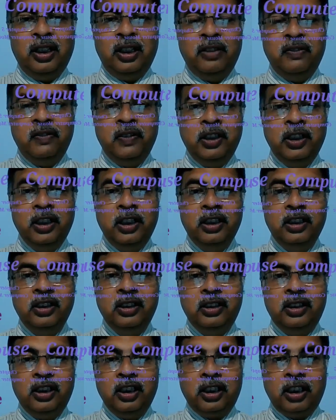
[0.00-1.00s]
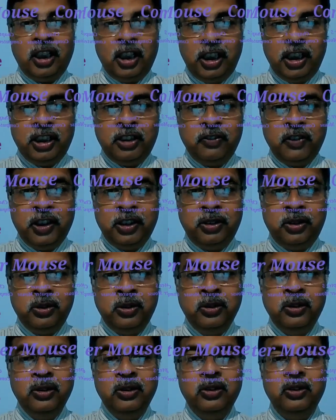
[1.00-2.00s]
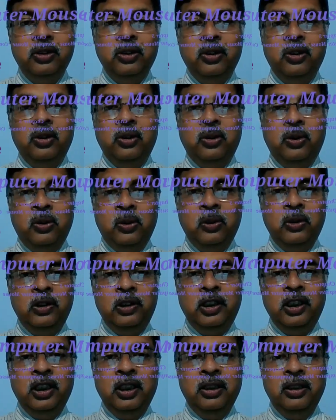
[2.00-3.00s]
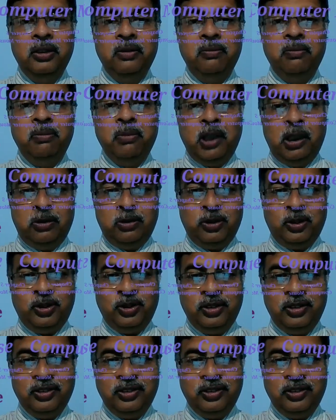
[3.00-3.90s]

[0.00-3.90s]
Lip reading: We learned the correct way to hold the mouse.